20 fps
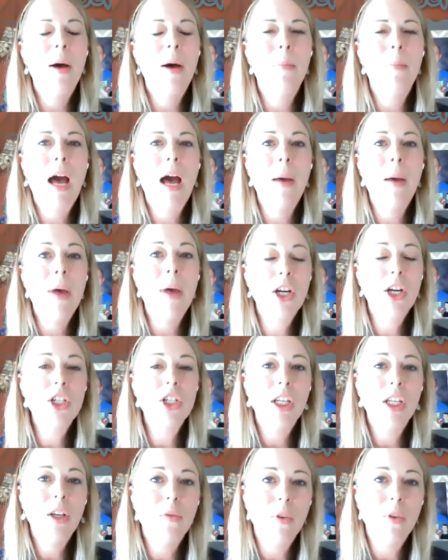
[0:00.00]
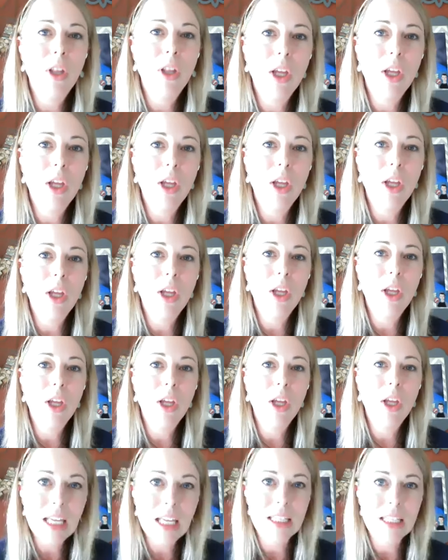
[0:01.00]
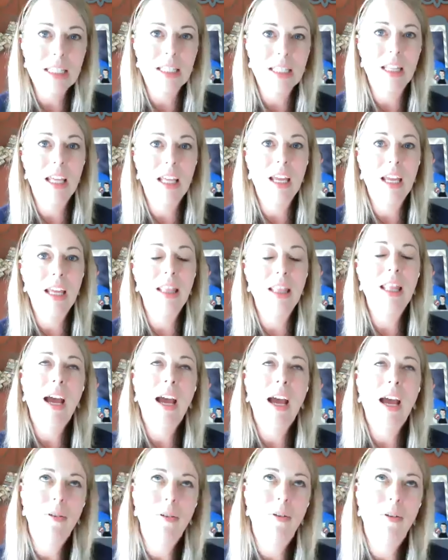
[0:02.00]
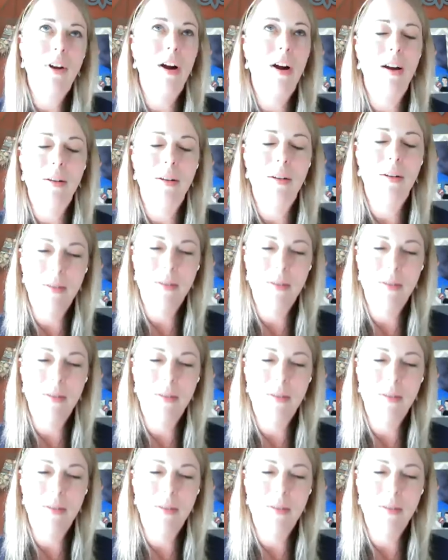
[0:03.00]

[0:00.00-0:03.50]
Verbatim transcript: Um, I'm actually in a really good place in that regard.